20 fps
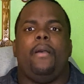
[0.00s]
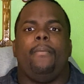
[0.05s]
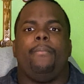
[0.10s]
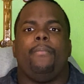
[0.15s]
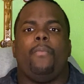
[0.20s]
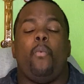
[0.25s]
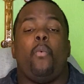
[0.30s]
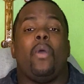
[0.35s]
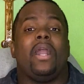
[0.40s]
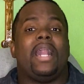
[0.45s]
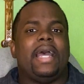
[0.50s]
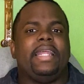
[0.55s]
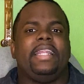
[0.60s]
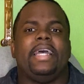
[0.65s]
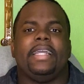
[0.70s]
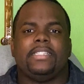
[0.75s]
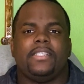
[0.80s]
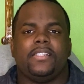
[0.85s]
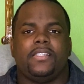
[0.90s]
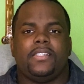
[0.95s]
What I
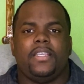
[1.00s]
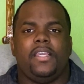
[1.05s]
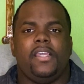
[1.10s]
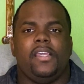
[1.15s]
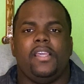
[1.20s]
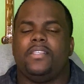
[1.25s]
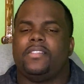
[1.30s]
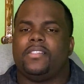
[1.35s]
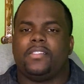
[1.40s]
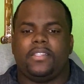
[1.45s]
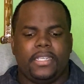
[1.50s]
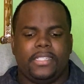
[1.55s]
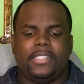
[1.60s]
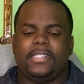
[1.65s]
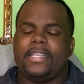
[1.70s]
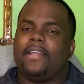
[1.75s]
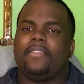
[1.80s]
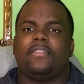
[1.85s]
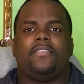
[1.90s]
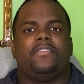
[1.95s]
like to see is list
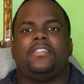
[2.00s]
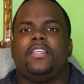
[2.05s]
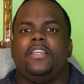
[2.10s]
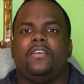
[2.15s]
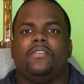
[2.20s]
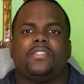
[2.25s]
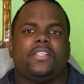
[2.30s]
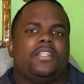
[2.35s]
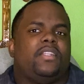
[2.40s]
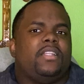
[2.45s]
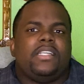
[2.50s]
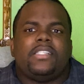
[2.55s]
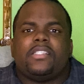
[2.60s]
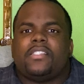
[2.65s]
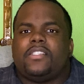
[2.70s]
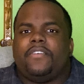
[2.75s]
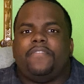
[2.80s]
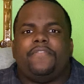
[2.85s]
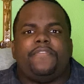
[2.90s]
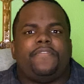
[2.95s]
out the skills, a list
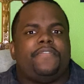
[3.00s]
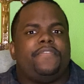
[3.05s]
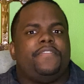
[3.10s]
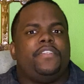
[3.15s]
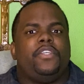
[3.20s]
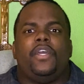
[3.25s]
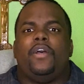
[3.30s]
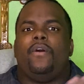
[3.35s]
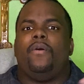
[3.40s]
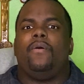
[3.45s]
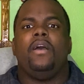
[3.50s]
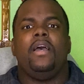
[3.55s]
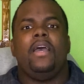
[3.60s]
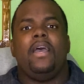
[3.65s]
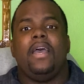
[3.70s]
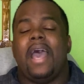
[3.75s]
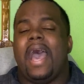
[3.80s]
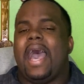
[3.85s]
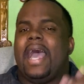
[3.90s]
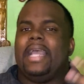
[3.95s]
of,
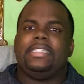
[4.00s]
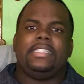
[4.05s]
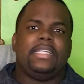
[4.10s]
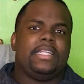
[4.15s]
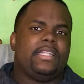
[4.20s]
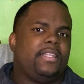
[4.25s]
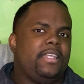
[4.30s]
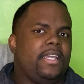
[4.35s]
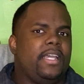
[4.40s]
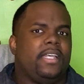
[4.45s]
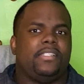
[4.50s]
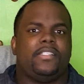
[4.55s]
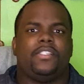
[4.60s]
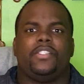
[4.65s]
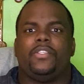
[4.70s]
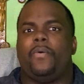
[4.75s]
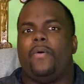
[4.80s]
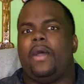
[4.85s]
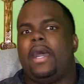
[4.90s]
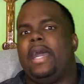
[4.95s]
I did this,
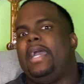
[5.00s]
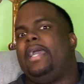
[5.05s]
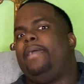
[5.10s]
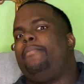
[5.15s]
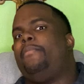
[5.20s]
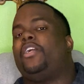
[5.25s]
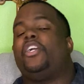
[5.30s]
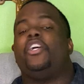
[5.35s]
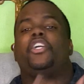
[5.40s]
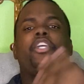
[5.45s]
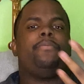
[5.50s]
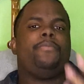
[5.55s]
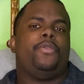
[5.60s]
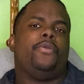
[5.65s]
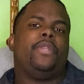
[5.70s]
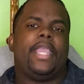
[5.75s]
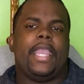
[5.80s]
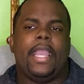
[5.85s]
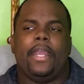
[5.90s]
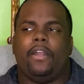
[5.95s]
so I'm a good
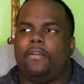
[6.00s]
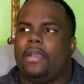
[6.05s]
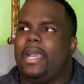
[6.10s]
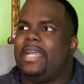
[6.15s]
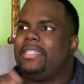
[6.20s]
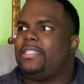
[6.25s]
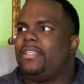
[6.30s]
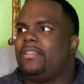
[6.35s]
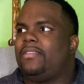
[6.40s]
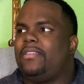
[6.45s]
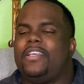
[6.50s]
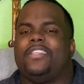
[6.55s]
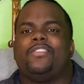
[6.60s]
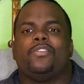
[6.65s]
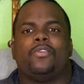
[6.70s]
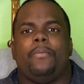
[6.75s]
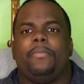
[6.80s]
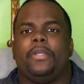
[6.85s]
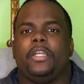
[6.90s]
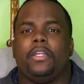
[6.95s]
communicator. Or I did this,
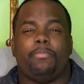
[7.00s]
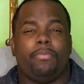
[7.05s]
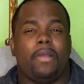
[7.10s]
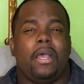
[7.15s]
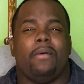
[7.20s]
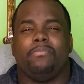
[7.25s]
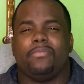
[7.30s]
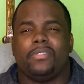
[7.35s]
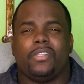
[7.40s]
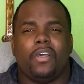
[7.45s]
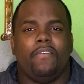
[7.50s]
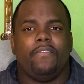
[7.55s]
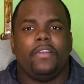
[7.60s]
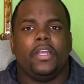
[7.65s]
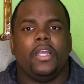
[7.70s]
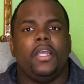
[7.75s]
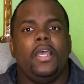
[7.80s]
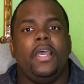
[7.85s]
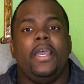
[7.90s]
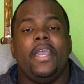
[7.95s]
so I'm a good problem
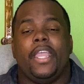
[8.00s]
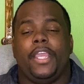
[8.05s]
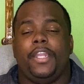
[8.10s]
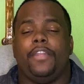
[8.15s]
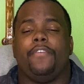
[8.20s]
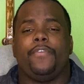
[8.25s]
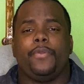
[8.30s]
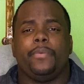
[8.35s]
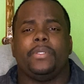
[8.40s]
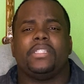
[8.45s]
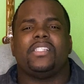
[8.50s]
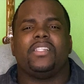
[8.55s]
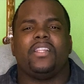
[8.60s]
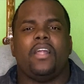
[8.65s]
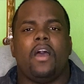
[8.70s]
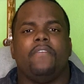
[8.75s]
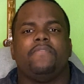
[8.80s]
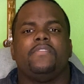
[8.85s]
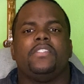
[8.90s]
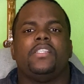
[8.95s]
solver. Interviewers
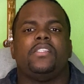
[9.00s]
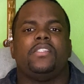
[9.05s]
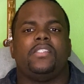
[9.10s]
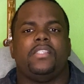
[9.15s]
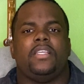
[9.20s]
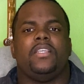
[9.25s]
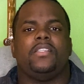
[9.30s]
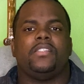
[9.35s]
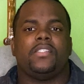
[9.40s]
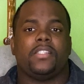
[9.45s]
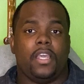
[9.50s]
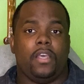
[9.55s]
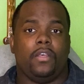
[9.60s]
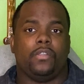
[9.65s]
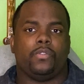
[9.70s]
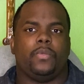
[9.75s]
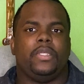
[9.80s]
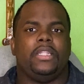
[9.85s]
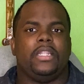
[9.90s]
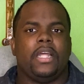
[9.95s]
love to see
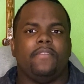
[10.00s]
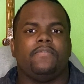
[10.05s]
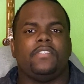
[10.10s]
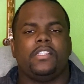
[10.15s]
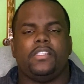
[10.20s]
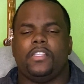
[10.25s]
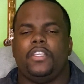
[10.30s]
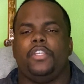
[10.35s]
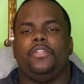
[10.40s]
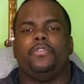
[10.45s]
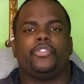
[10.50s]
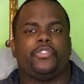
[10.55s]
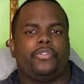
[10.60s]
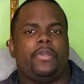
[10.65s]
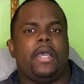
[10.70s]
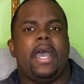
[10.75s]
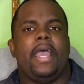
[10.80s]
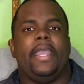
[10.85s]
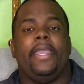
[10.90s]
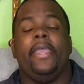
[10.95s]
skills. We love to see you
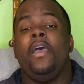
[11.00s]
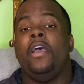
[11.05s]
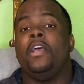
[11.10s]
try.